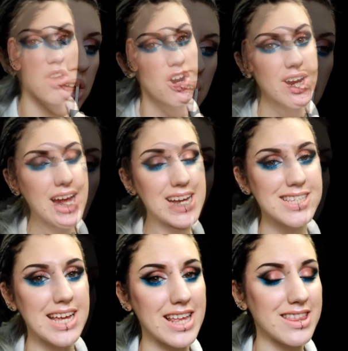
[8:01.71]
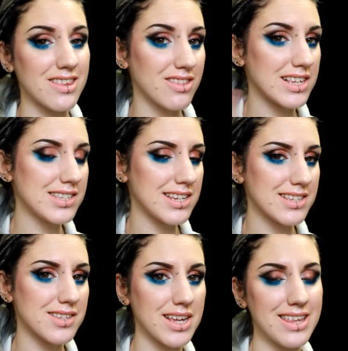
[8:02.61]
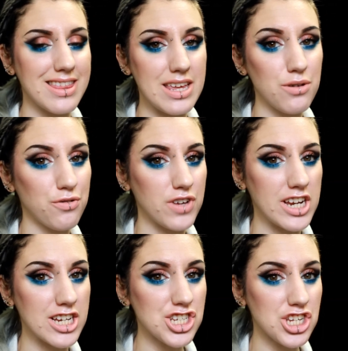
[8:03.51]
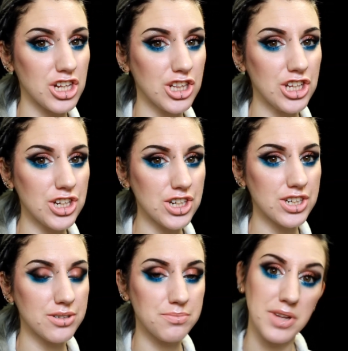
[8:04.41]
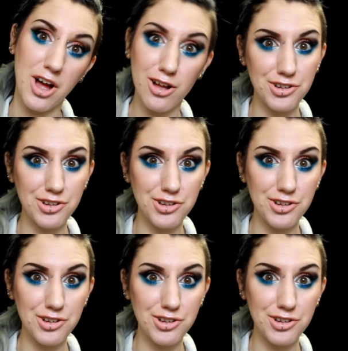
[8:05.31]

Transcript: Alright guys, and this is the finished look. All